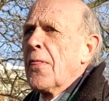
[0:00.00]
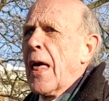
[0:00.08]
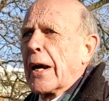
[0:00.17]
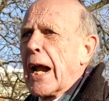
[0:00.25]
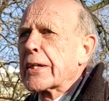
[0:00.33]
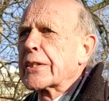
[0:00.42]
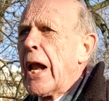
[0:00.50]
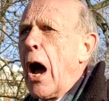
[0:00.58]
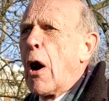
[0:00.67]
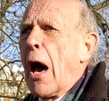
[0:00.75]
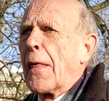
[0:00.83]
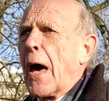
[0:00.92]
There is
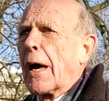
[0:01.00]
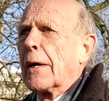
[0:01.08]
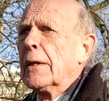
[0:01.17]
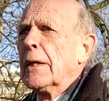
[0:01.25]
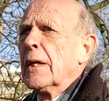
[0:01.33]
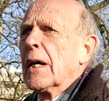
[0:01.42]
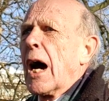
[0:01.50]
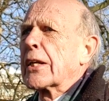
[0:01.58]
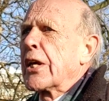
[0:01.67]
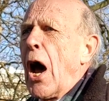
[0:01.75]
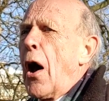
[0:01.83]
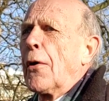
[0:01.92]
no other
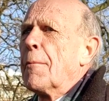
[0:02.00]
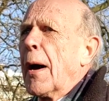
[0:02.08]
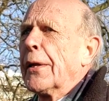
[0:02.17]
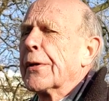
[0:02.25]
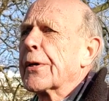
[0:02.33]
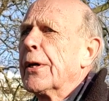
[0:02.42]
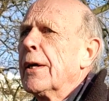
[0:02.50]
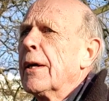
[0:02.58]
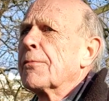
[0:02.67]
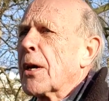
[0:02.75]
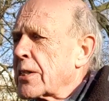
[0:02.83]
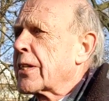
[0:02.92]
atonement
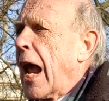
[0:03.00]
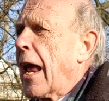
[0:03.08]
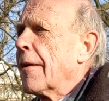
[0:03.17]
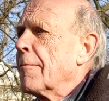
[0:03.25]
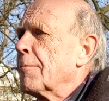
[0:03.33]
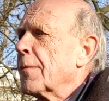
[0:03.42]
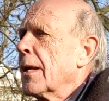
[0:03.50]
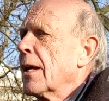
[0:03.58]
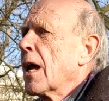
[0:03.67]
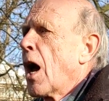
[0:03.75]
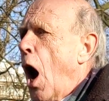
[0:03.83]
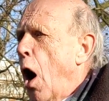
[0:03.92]
for sin.
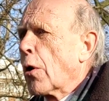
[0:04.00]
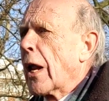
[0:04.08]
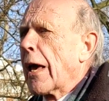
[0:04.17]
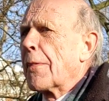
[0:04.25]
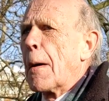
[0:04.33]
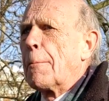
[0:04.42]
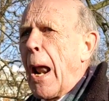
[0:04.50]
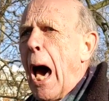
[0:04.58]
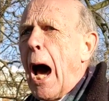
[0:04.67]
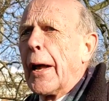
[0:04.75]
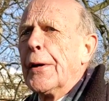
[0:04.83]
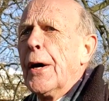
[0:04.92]
Only the
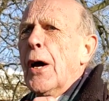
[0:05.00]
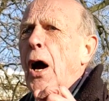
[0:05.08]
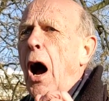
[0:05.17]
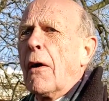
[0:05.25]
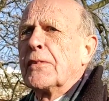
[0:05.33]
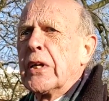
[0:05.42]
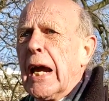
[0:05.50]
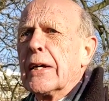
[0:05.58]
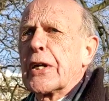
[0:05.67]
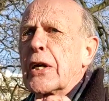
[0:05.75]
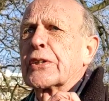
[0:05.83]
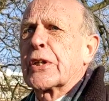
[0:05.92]
blood of
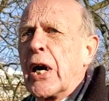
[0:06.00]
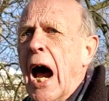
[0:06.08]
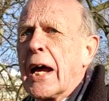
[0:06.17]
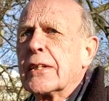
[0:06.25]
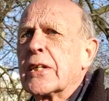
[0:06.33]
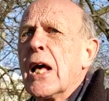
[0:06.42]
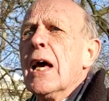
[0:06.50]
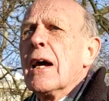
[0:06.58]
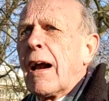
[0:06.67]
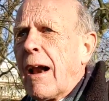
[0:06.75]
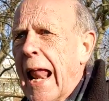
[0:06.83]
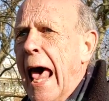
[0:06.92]
Jesus Christ
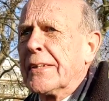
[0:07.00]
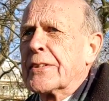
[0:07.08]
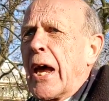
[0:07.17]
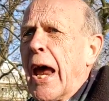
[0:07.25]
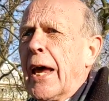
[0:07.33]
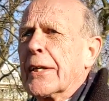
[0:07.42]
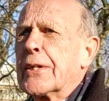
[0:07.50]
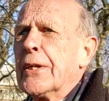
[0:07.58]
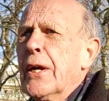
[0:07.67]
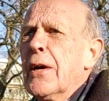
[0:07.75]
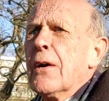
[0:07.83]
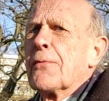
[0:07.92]
cleanses
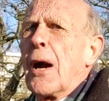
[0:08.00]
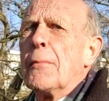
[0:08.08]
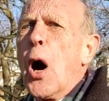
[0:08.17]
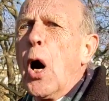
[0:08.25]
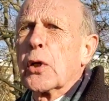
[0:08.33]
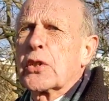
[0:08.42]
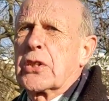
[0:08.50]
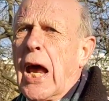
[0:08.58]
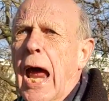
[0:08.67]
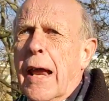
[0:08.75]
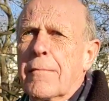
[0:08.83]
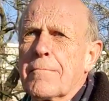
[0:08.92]
from all
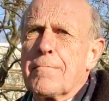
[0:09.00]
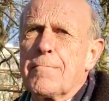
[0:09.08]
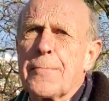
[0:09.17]
sin.